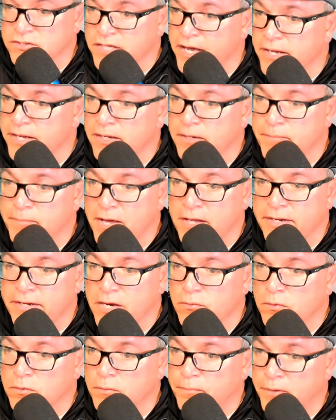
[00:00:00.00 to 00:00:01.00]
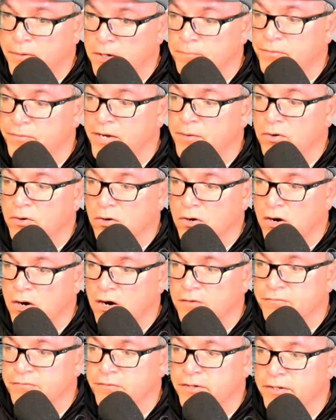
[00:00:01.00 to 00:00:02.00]
excited, man. They were pumped. They were
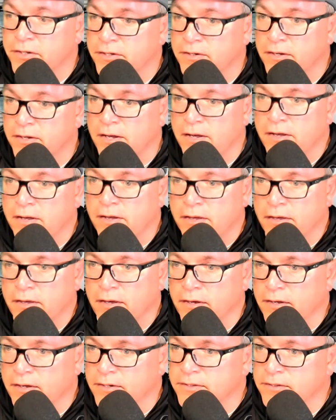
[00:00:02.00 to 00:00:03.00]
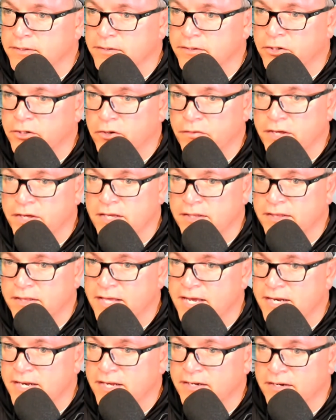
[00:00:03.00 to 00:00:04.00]
confident. And, they
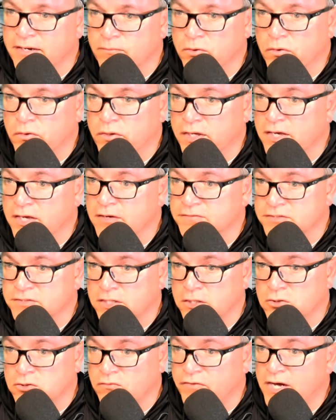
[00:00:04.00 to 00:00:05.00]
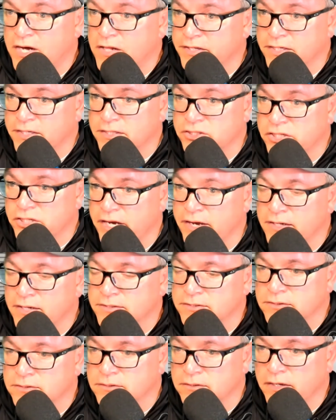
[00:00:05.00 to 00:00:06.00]
didn't really give Central Valley a
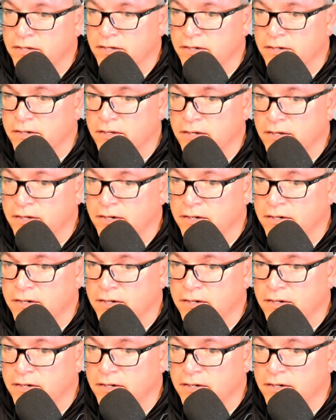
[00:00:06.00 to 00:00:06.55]
chance. And